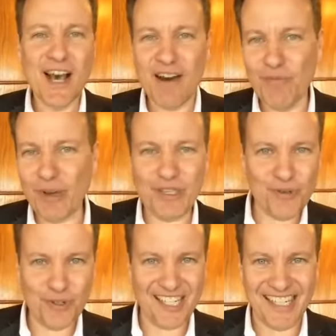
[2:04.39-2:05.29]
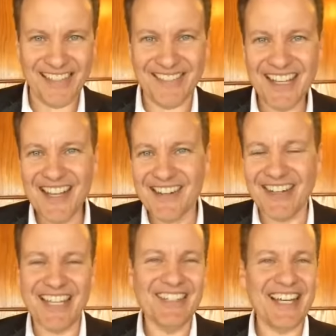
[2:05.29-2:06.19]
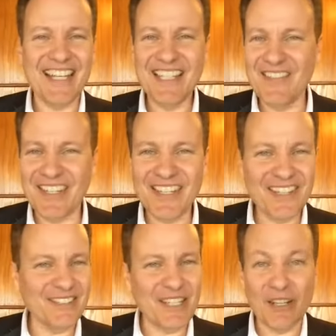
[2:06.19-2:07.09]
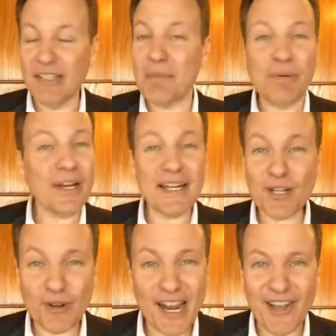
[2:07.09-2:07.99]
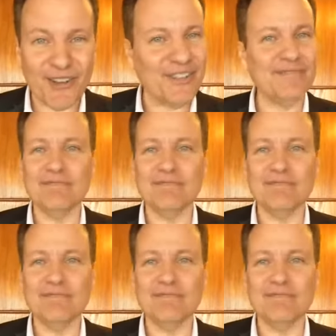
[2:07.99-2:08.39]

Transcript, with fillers: of what you achieved, right? I love it here. You know, they put on a crown.